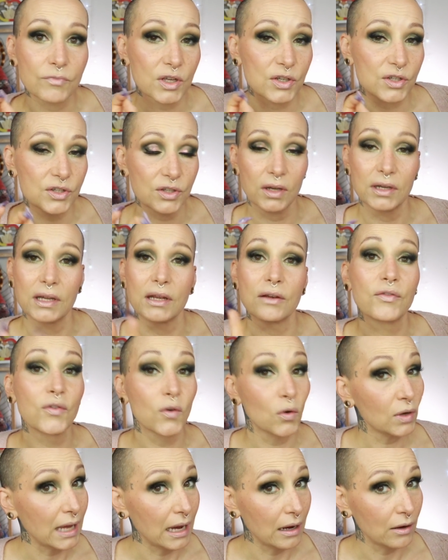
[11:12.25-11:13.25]
stunning
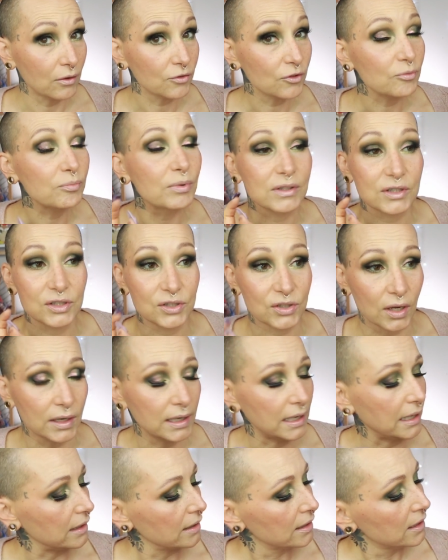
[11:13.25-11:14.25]
fallout but
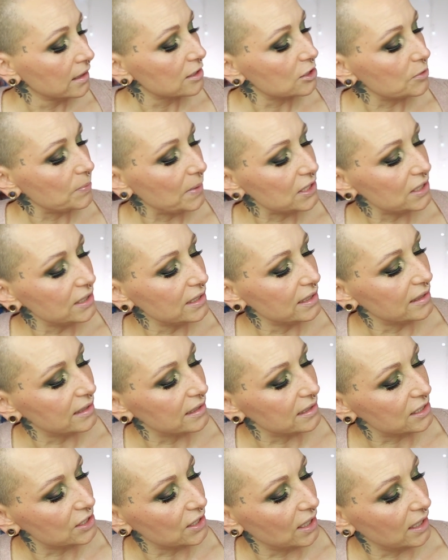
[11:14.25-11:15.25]
stunning especially
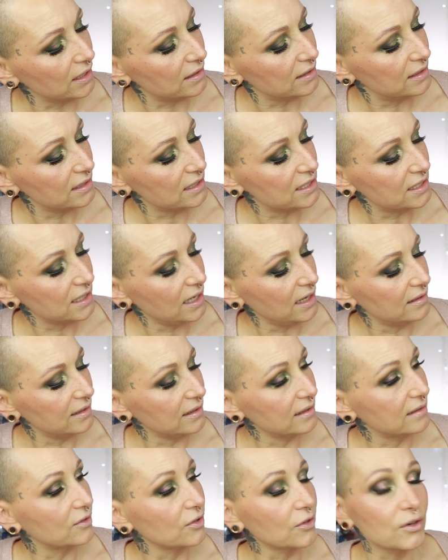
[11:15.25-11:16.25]
this shade this shade
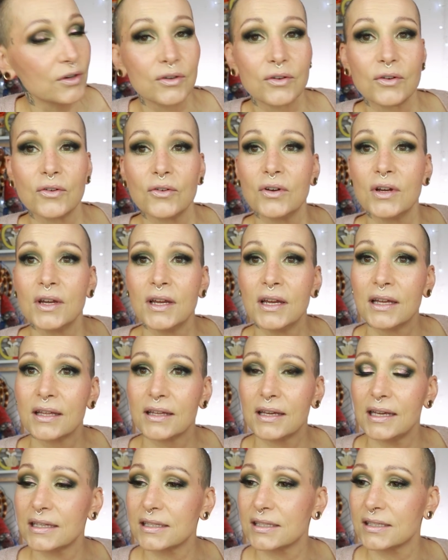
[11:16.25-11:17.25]
eternal
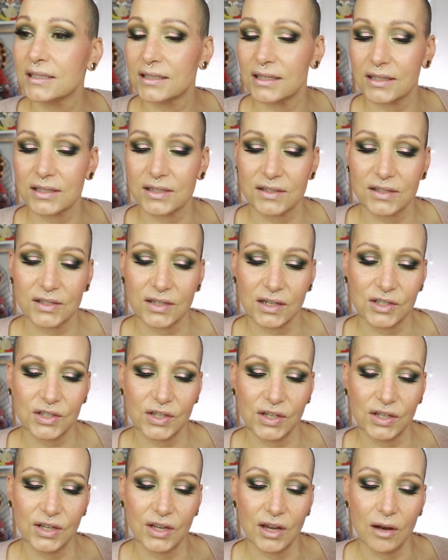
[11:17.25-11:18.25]
it's just such
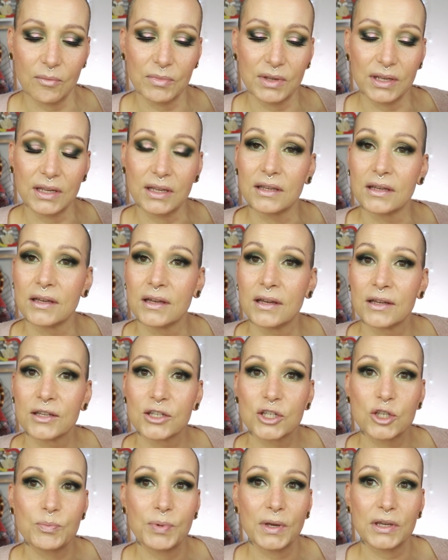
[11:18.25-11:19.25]
a yummy
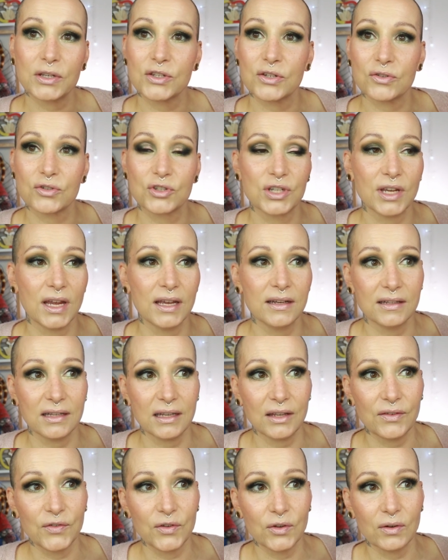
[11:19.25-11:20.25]
special shade that
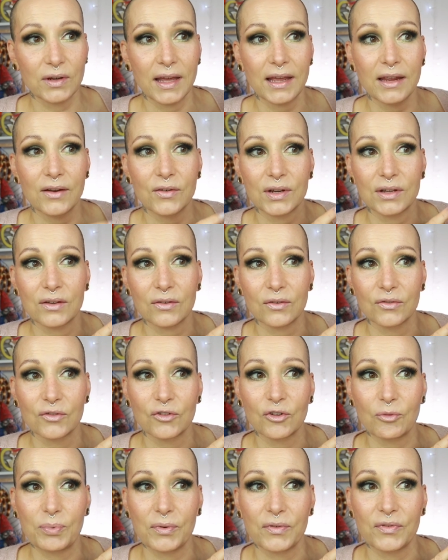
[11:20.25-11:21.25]
if you layer it on
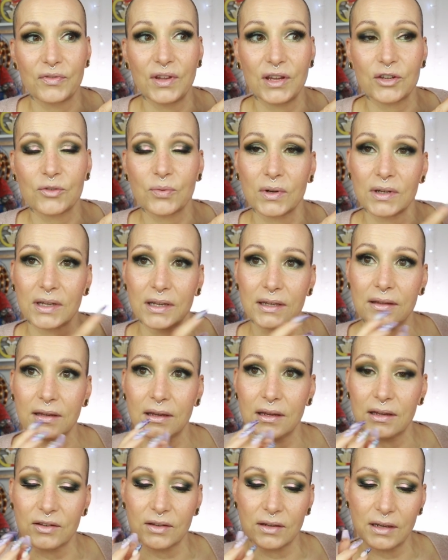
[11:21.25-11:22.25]
top of this one, it
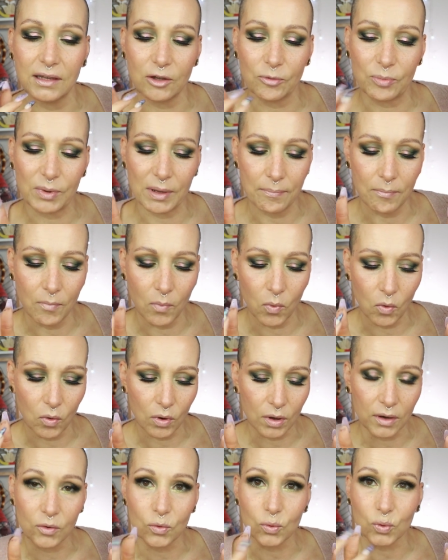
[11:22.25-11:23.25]
is a little bit
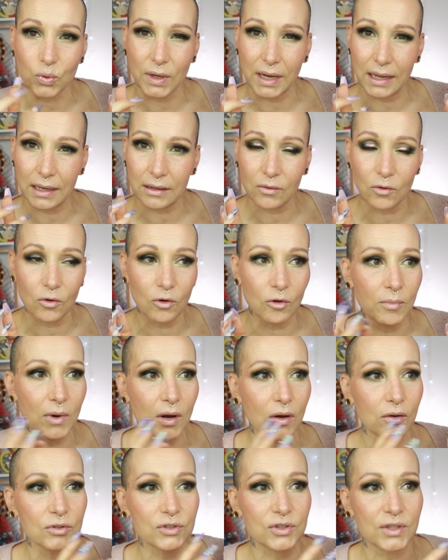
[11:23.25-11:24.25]
more red
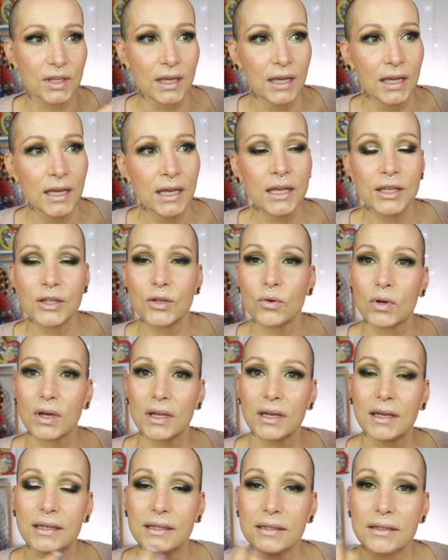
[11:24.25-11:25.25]
almost. You
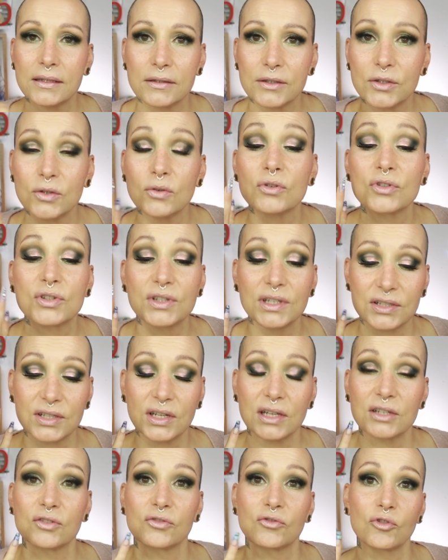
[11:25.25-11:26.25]
can use this
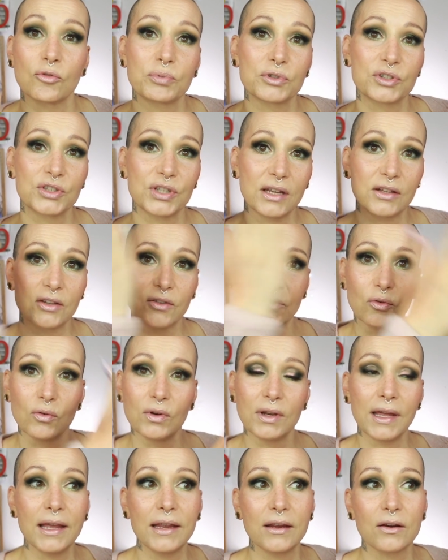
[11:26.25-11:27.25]
as a topper shade to
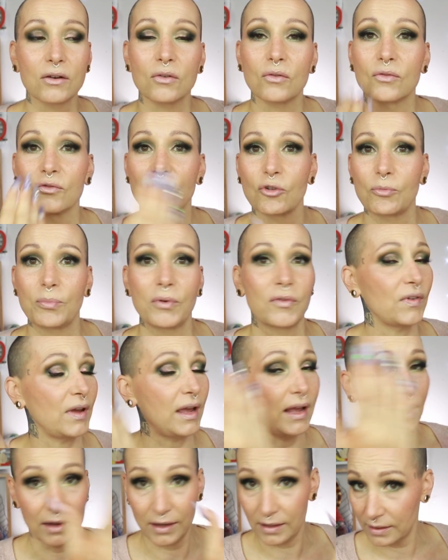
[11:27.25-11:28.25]
layer on top of
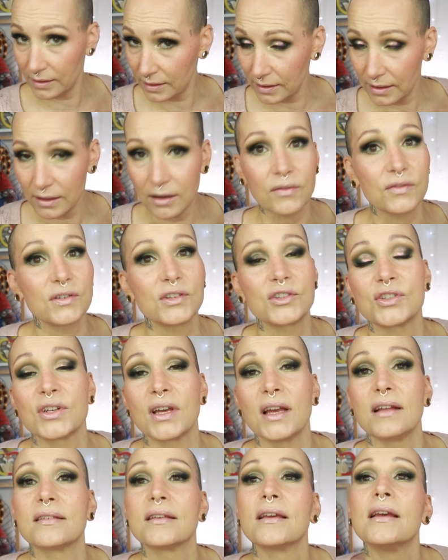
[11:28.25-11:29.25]
any of the
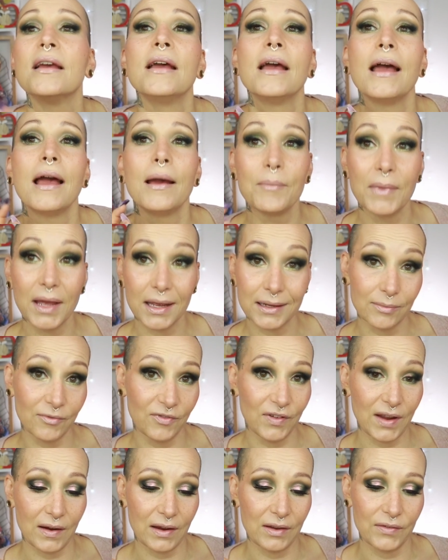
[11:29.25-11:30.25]
shades and make them
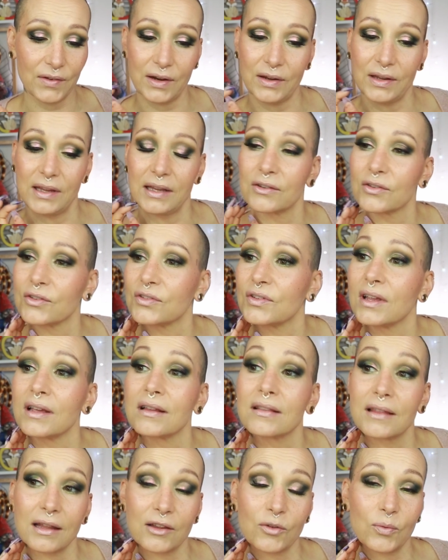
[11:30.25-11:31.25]
very, very
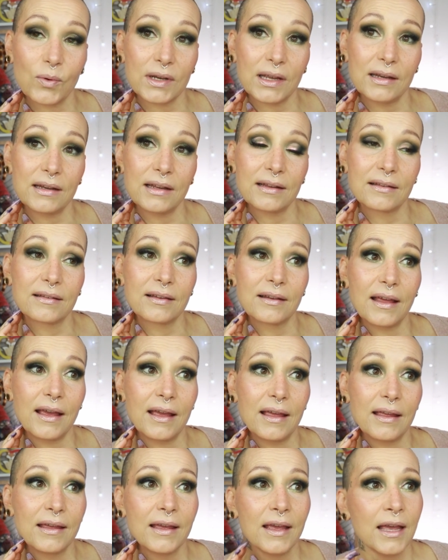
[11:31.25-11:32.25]
interesting. That's what I did
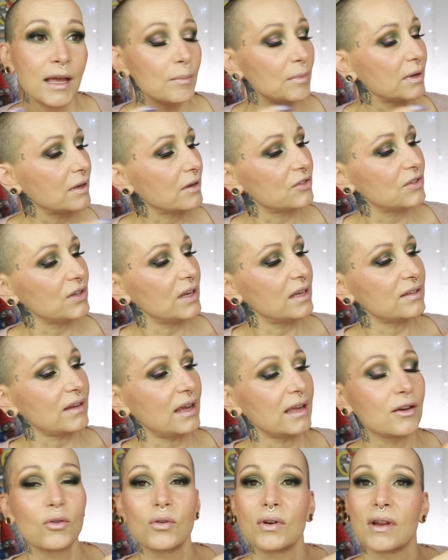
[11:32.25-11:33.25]
today. Because yes,
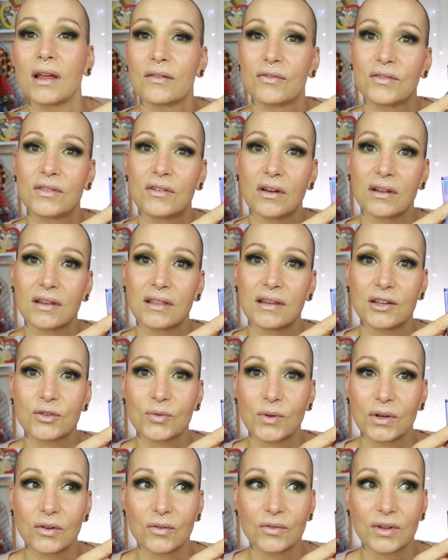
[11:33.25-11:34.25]
I could have done this
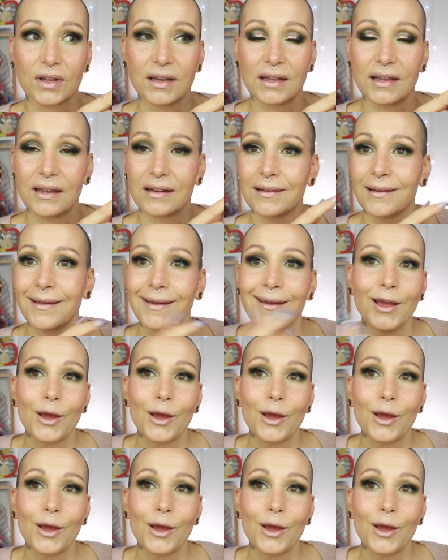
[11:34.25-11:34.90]
one on the lid,